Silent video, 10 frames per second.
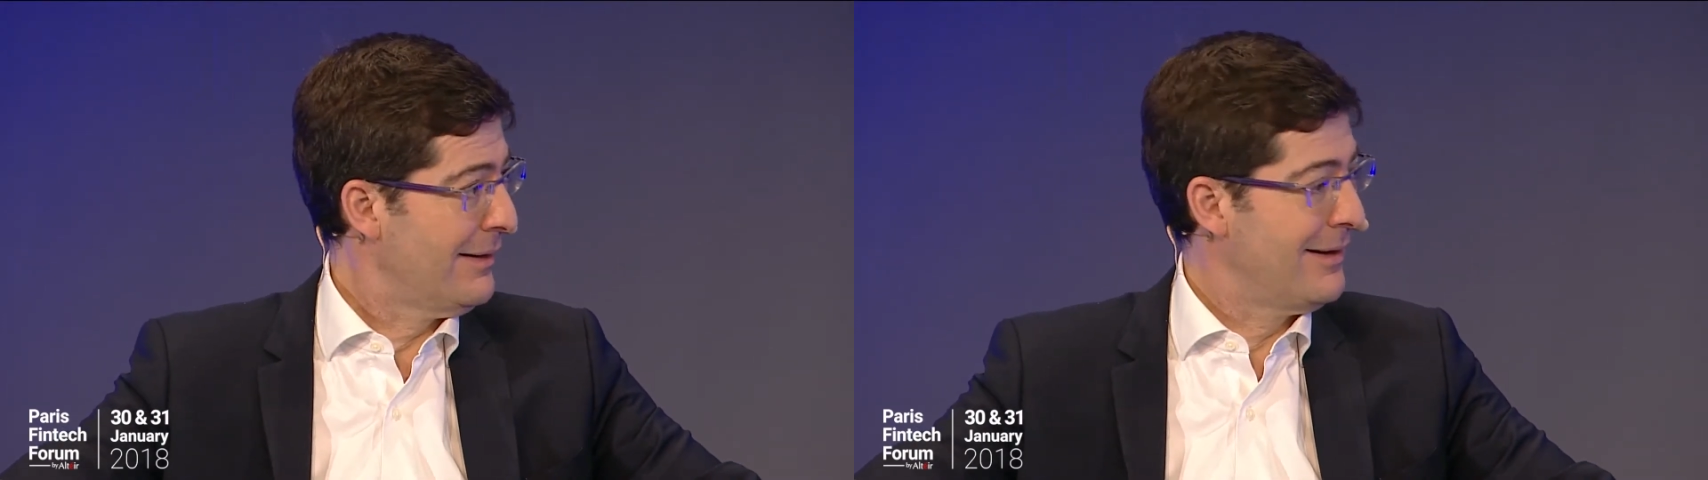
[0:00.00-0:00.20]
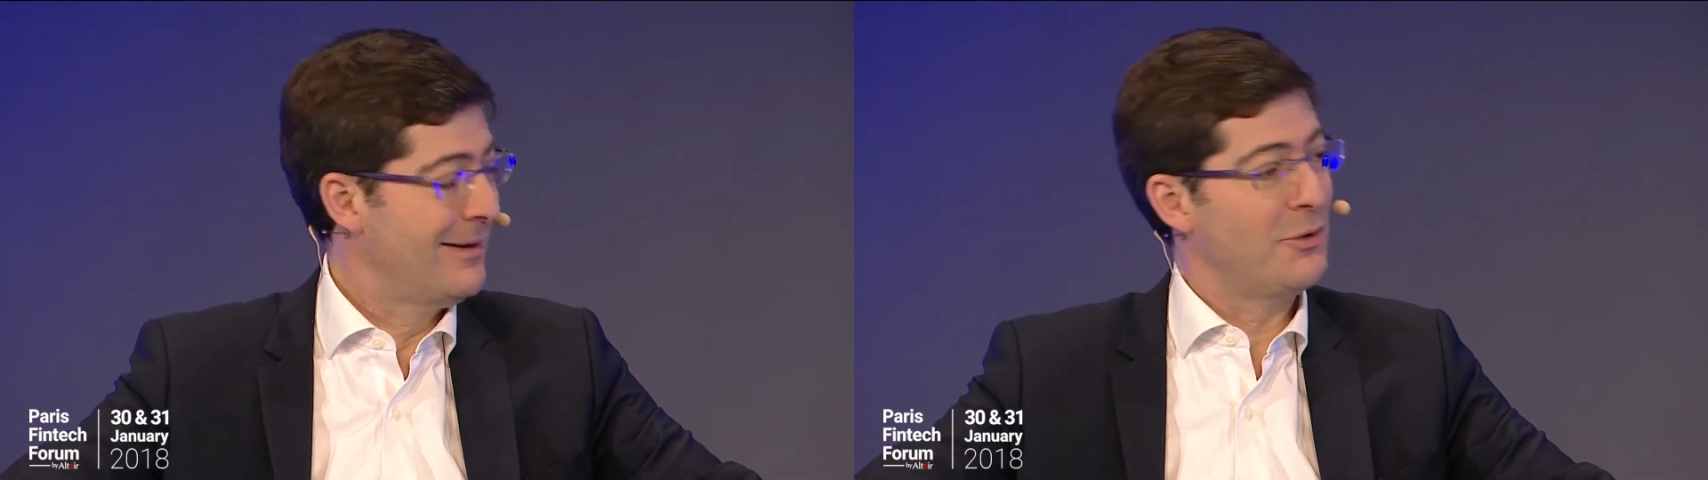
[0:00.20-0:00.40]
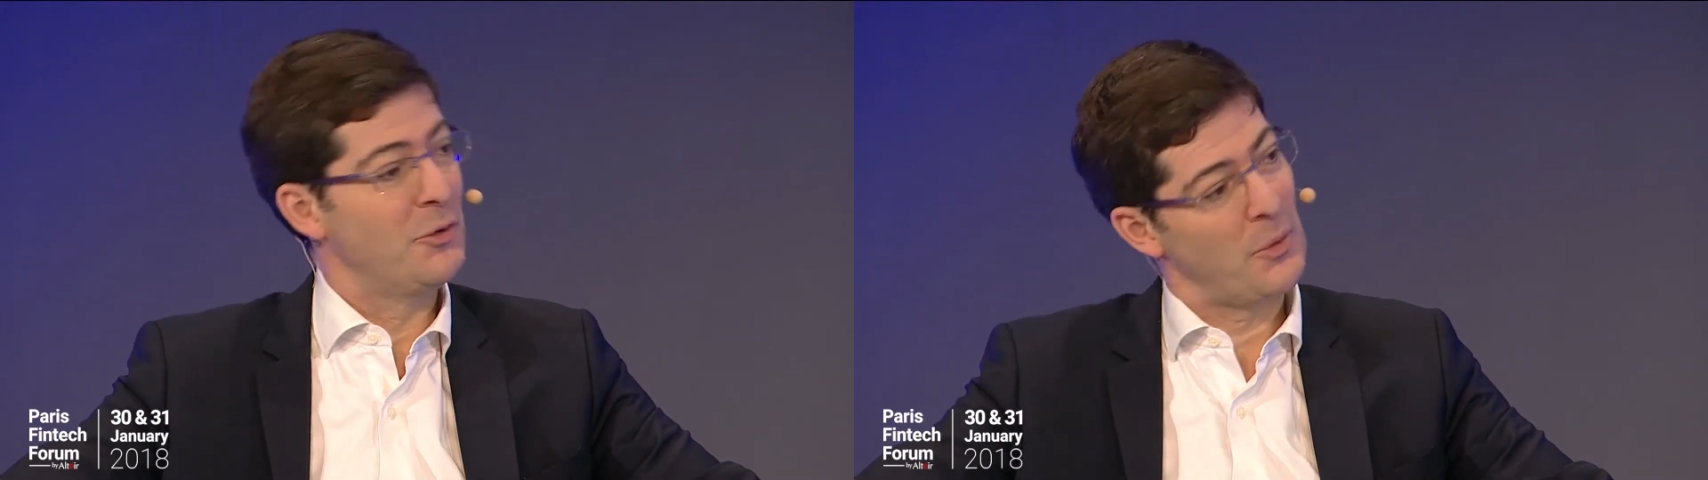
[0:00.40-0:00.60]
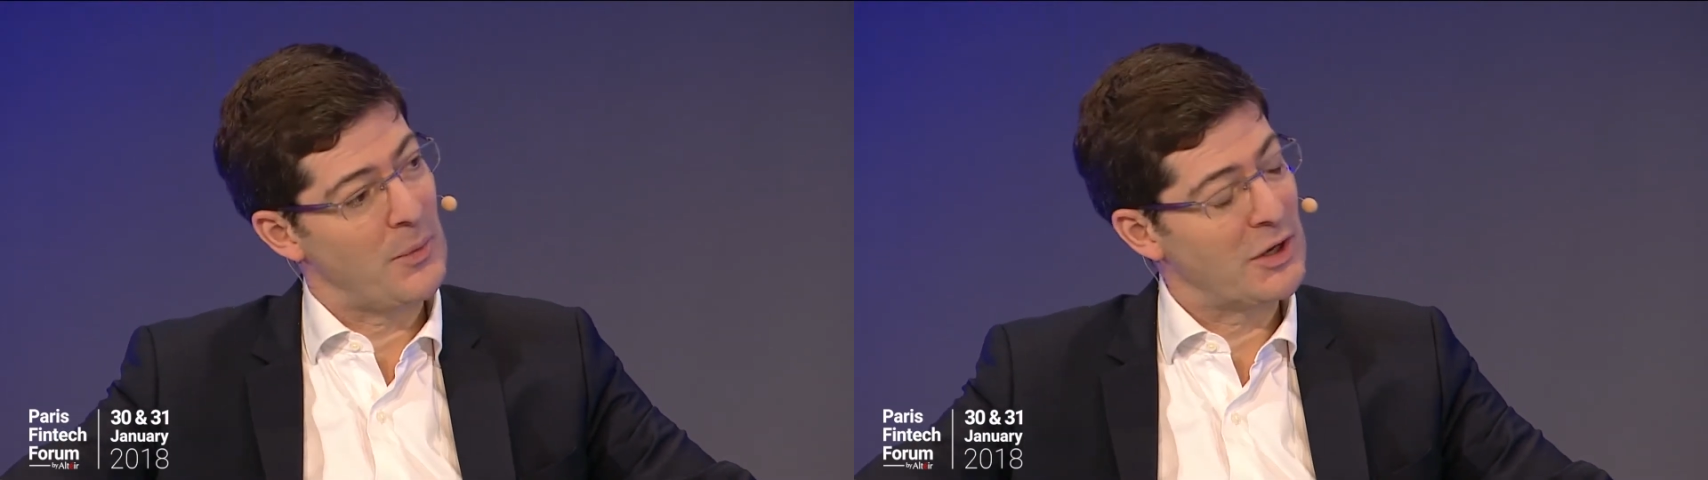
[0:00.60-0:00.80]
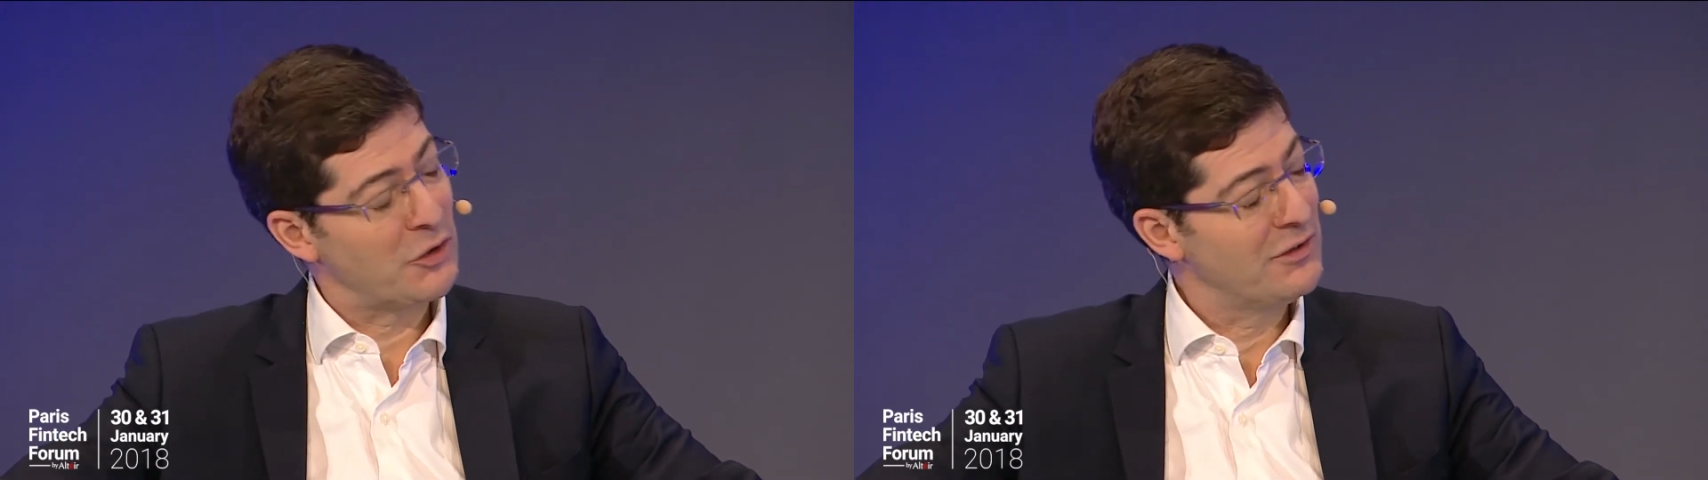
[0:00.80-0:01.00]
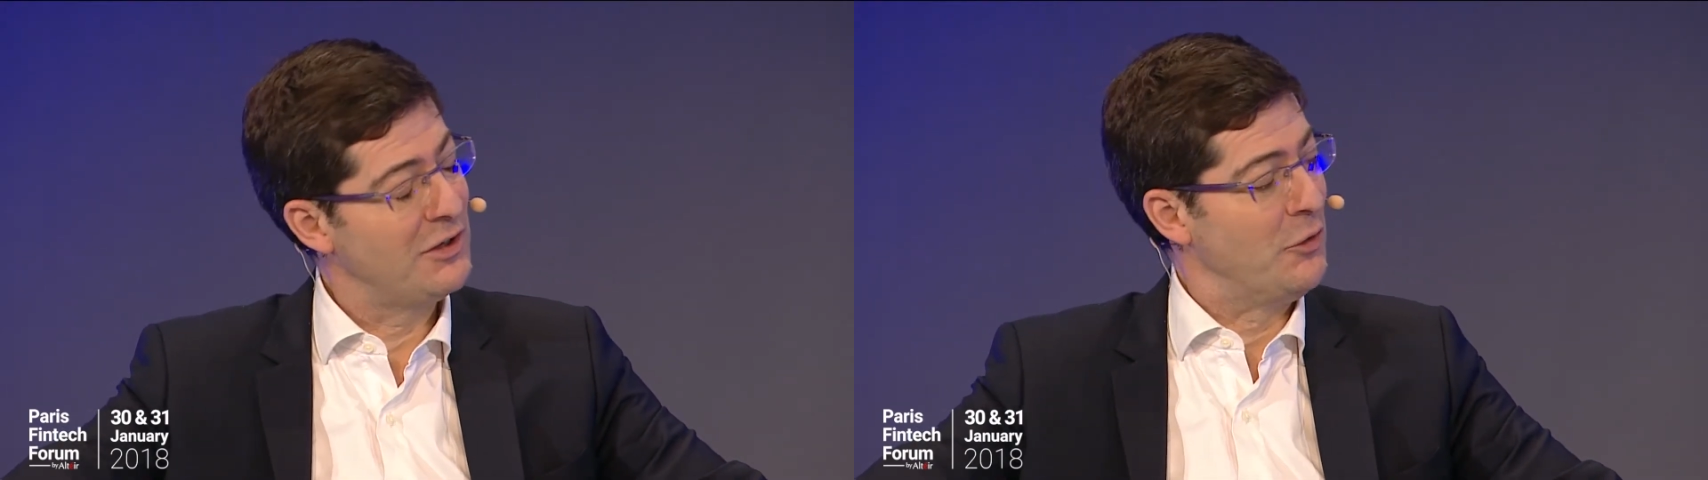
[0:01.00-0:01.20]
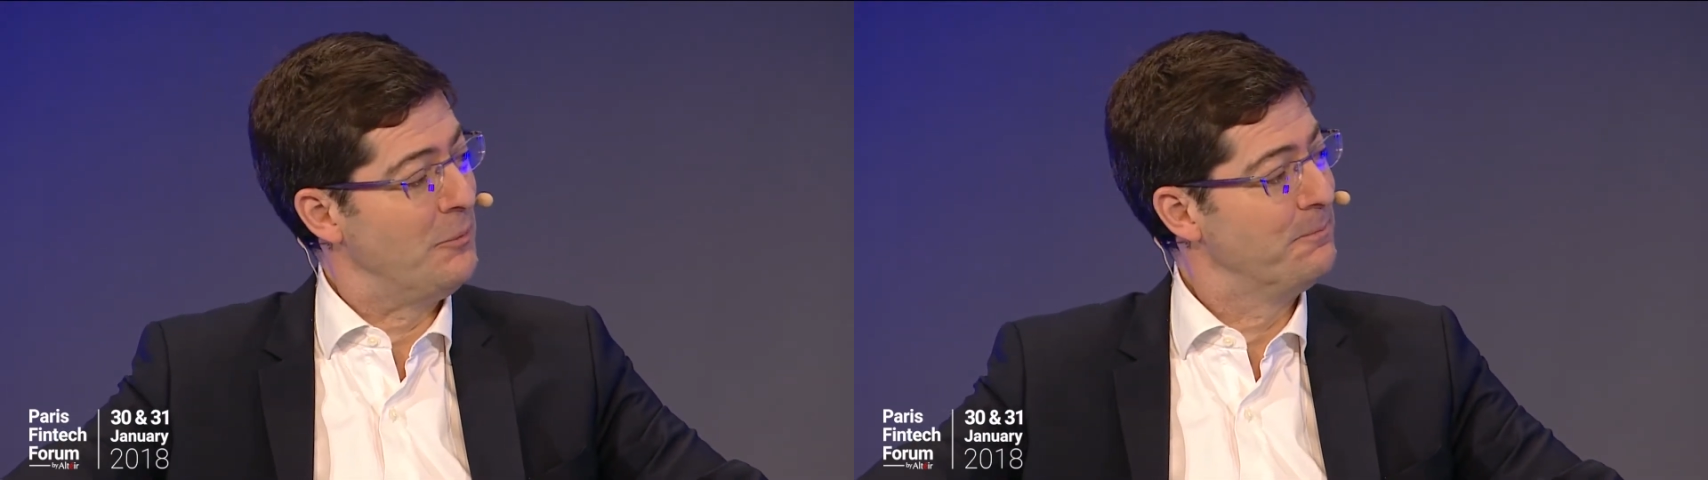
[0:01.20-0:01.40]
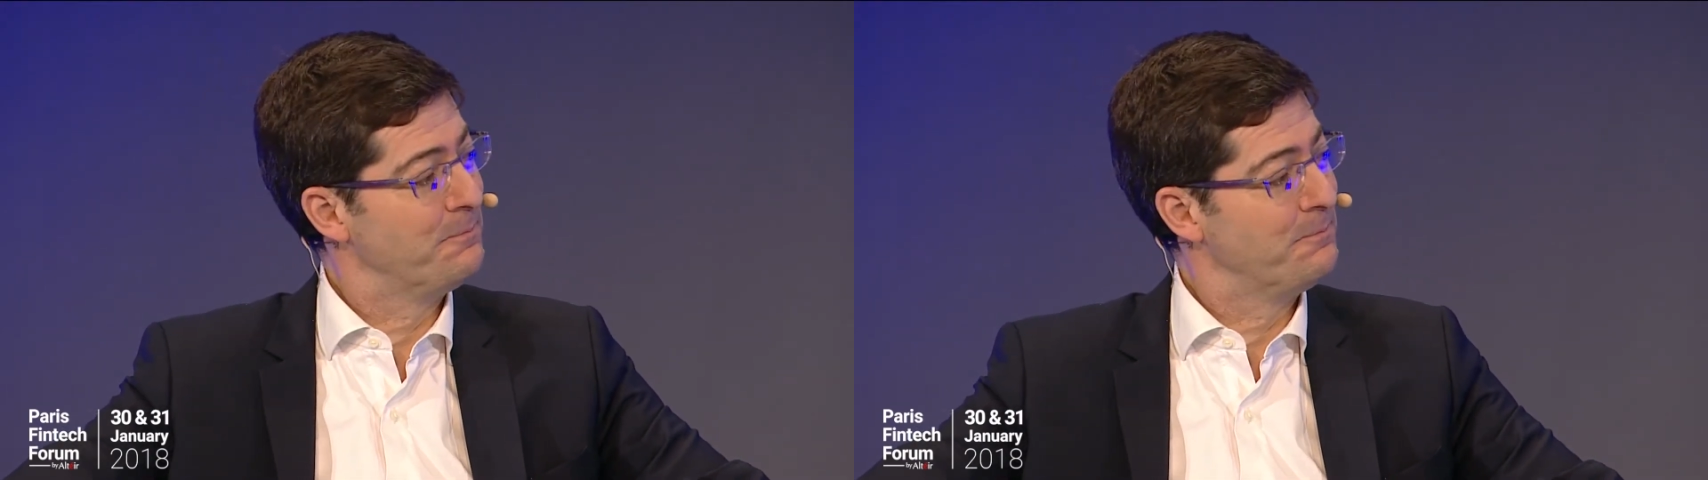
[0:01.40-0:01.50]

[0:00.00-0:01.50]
and we will continue.